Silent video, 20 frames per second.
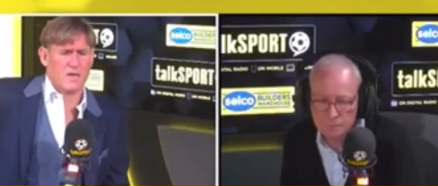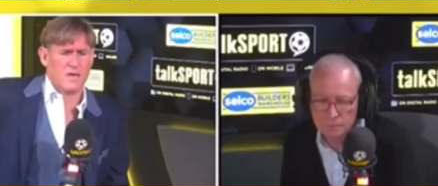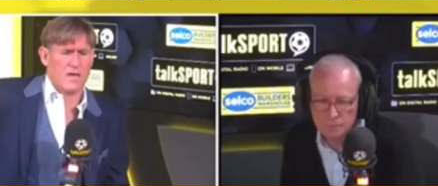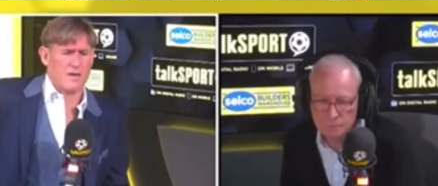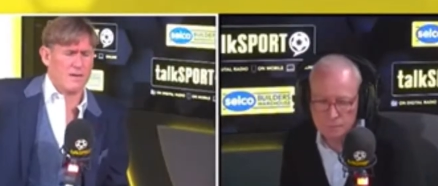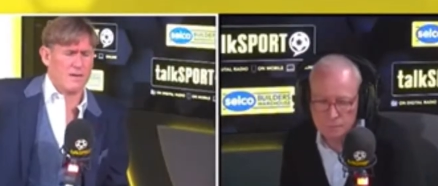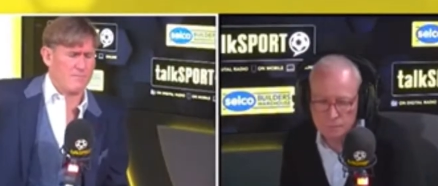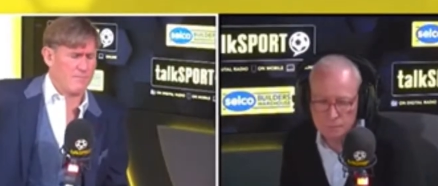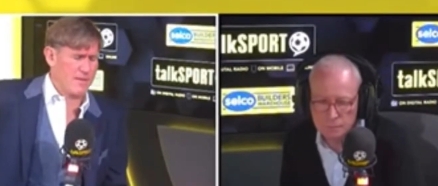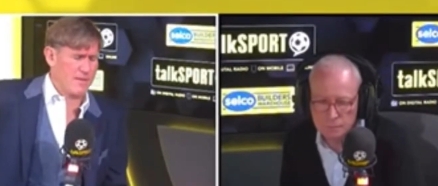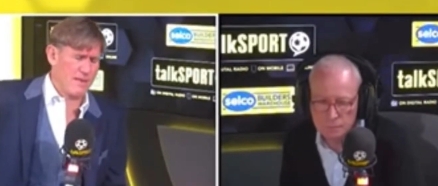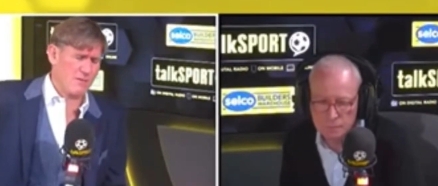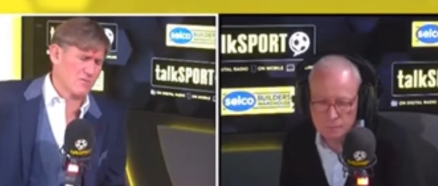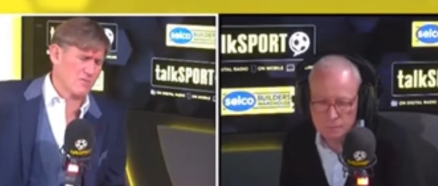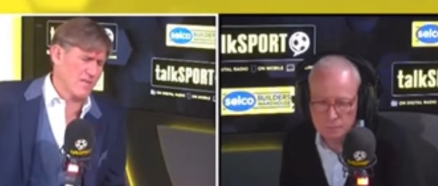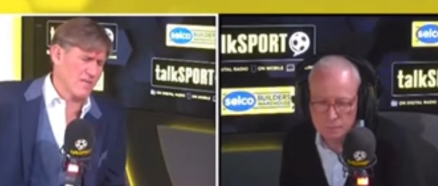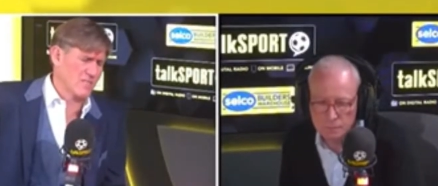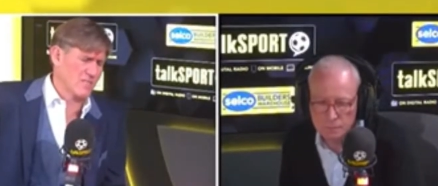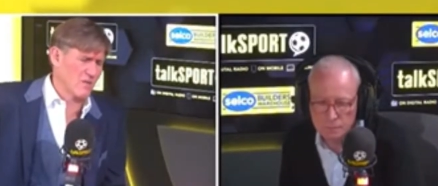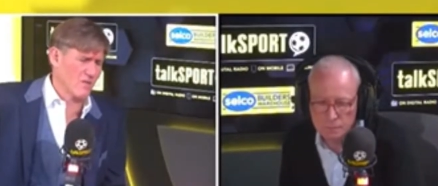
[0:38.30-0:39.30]
Speaker 1: and they'll
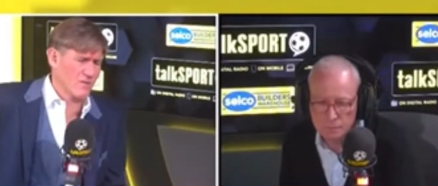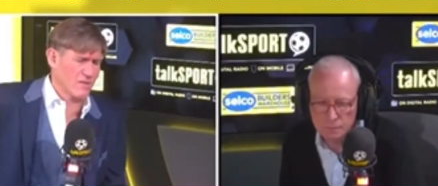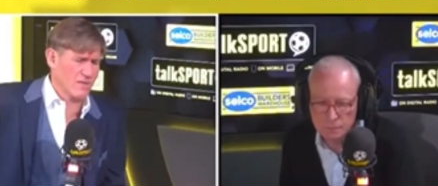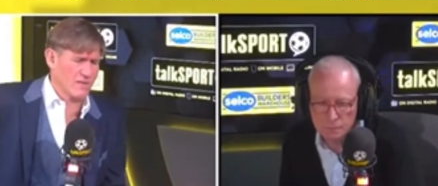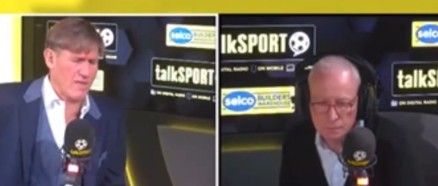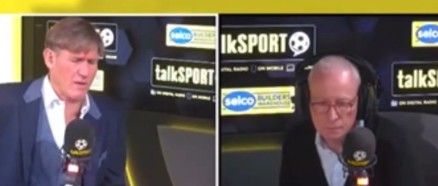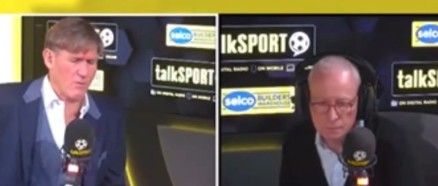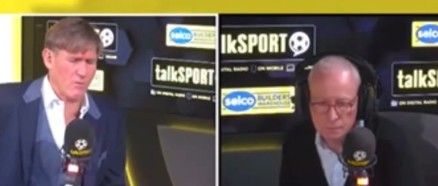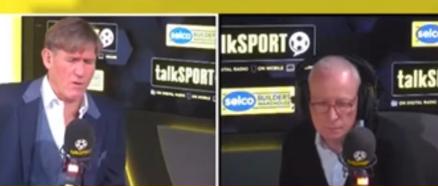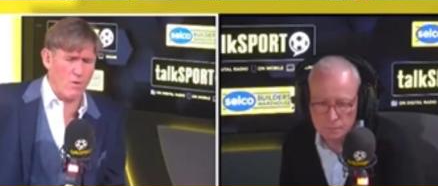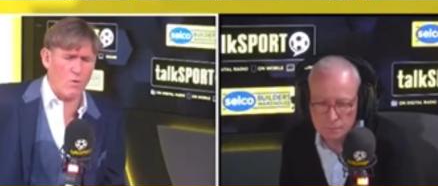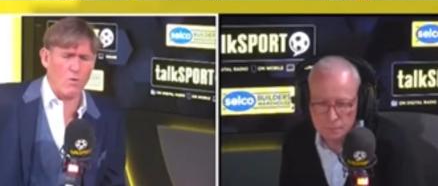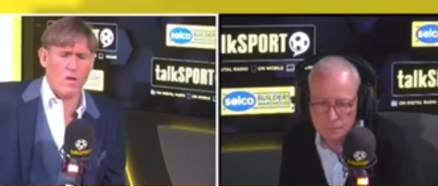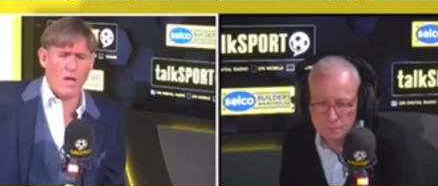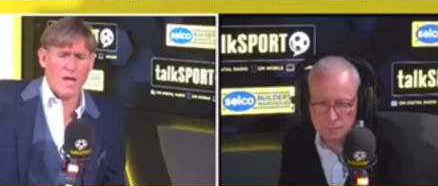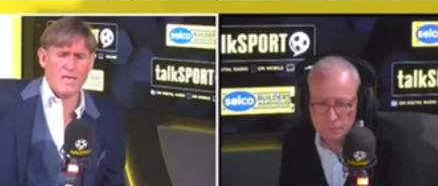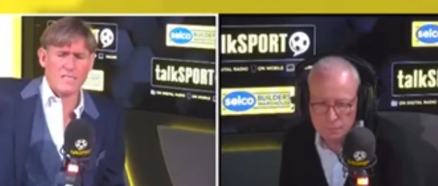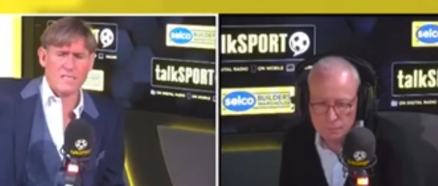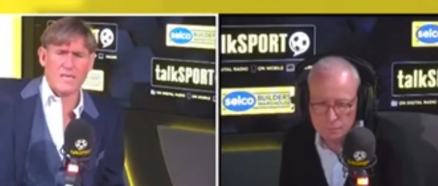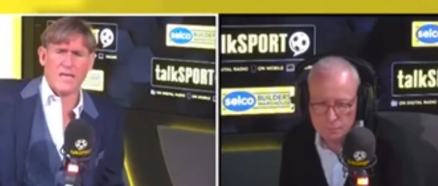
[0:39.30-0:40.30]
say it's not that way,
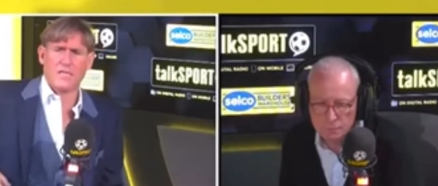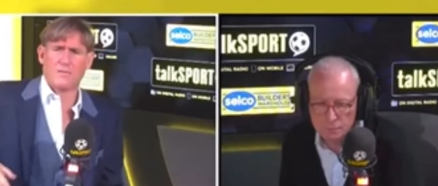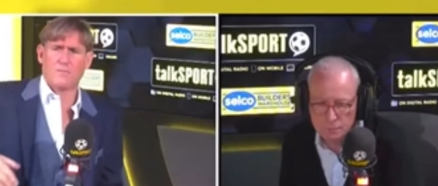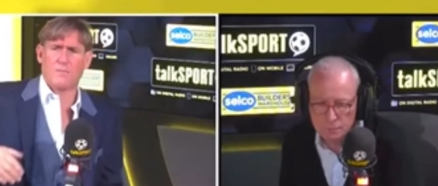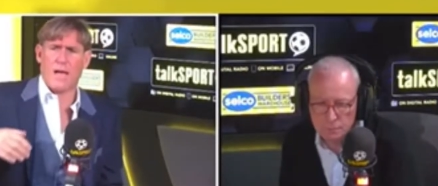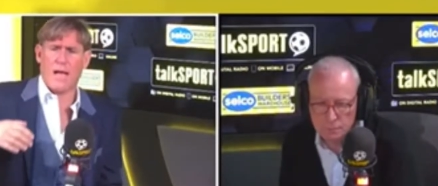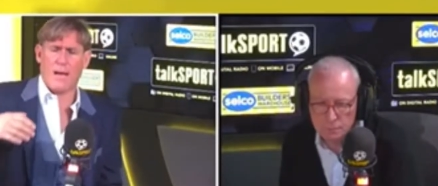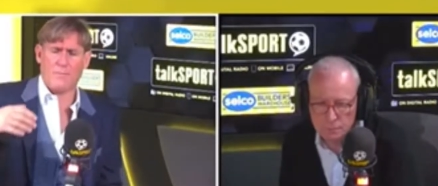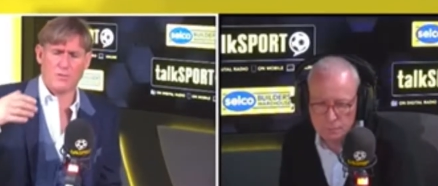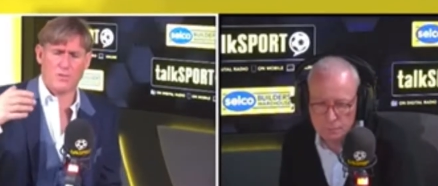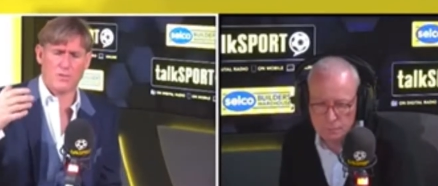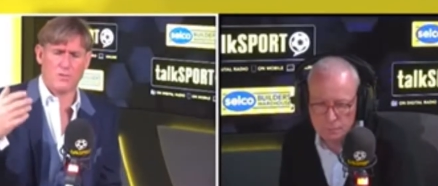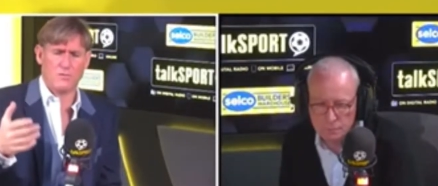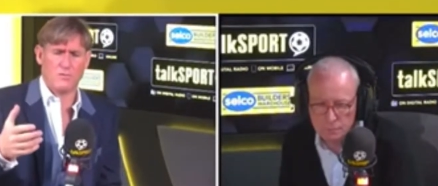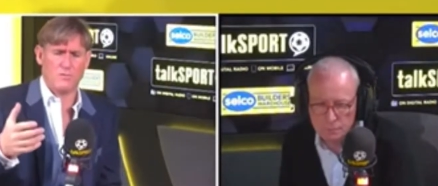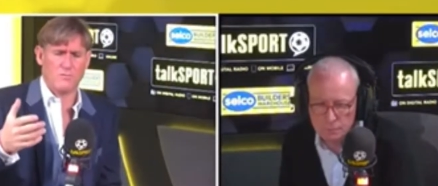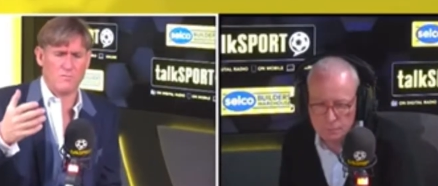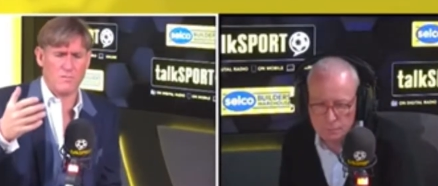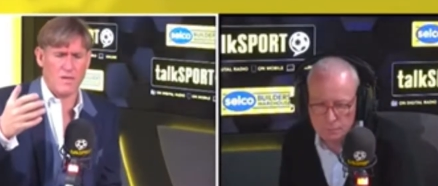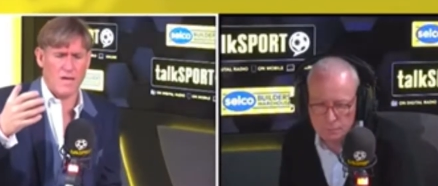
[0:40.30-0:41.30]
all I see is
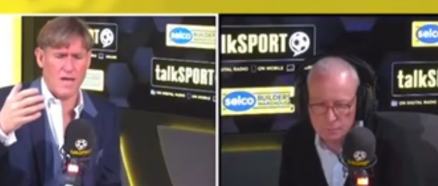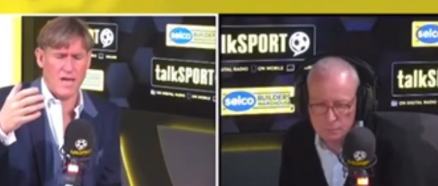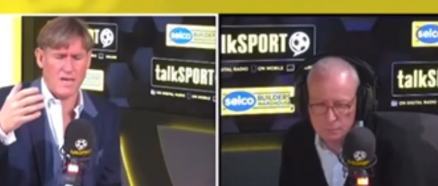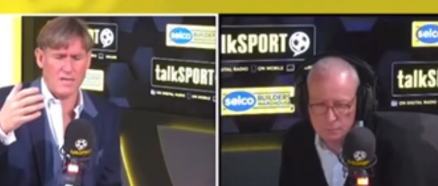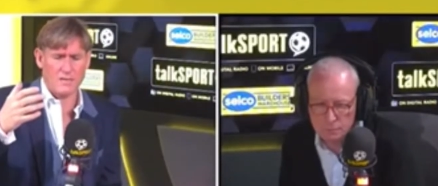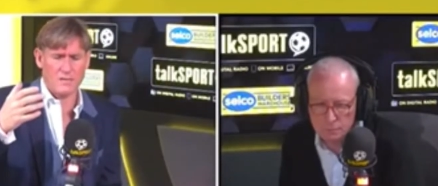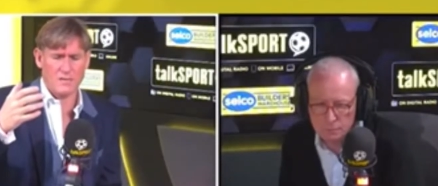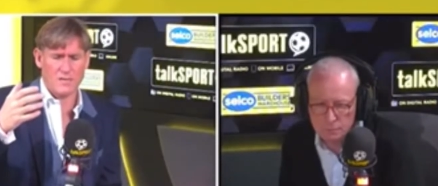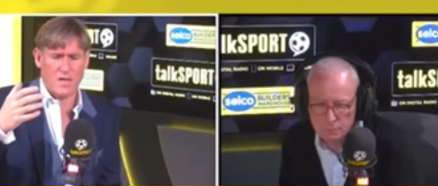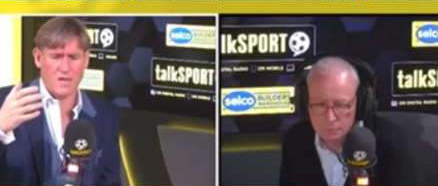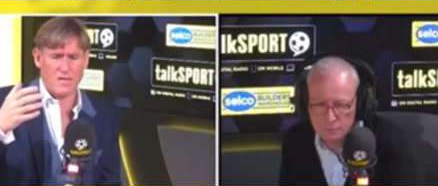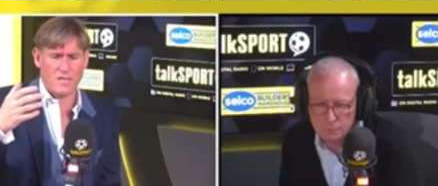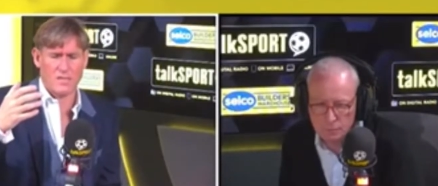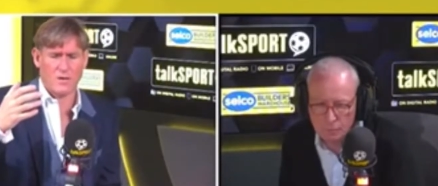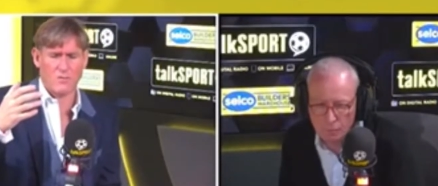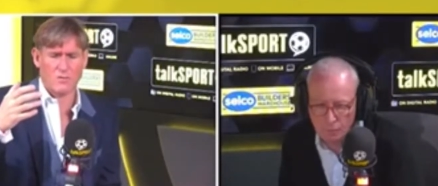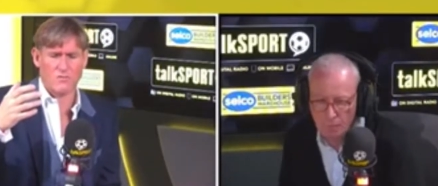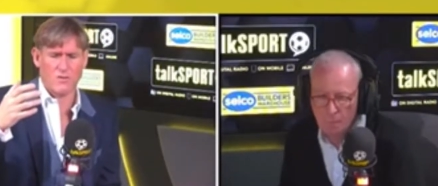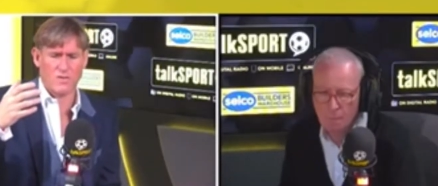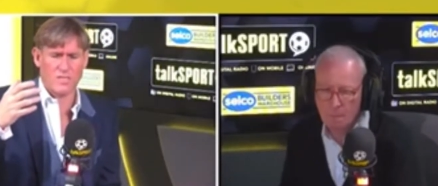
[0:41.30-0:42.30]
absolute
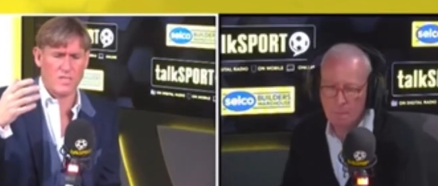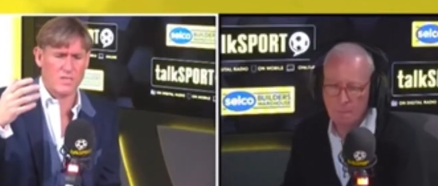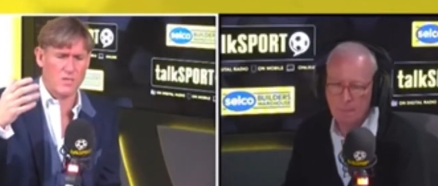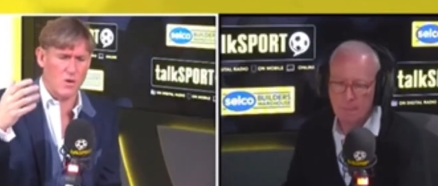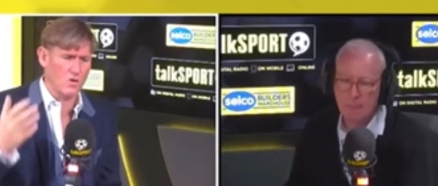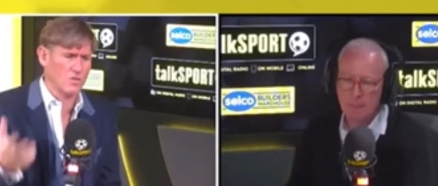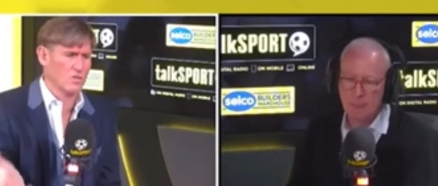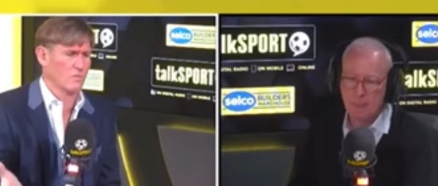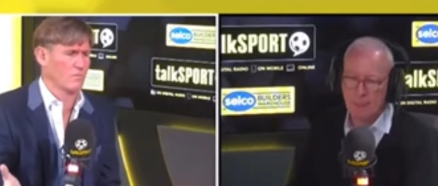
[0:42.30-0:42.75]
unadulterated dog's